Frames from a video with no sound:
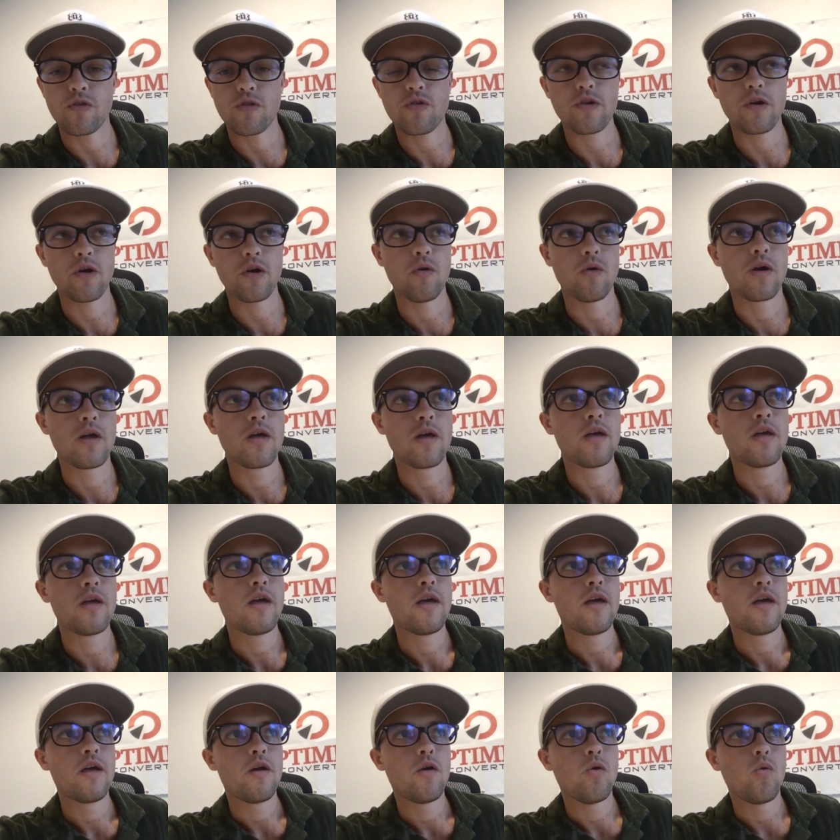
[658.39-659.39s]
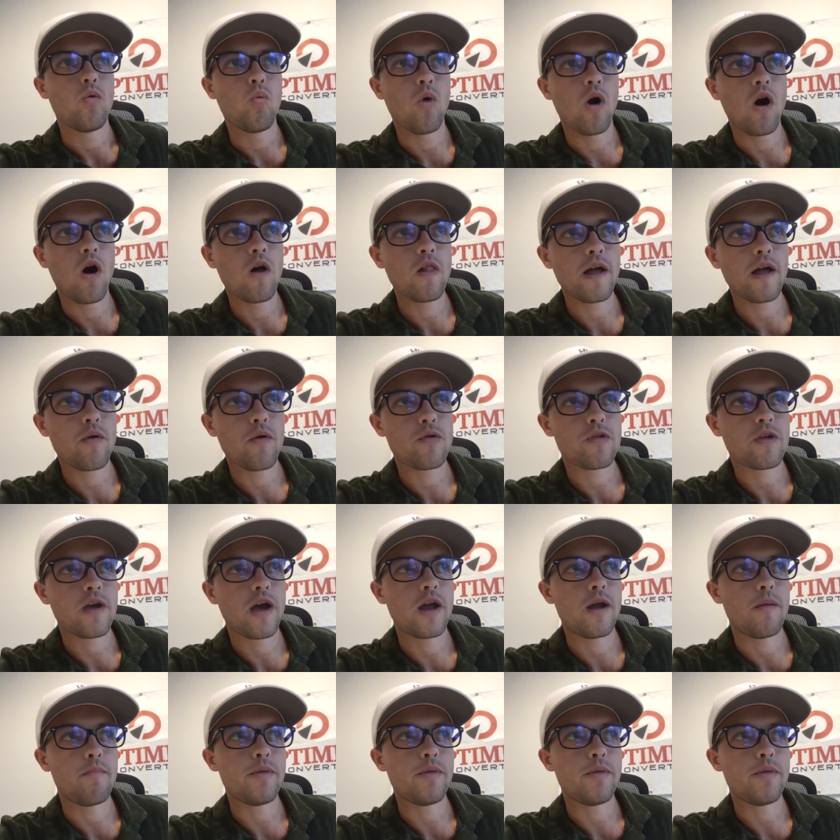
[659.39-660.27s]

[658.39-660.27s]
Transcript: So while I was kind of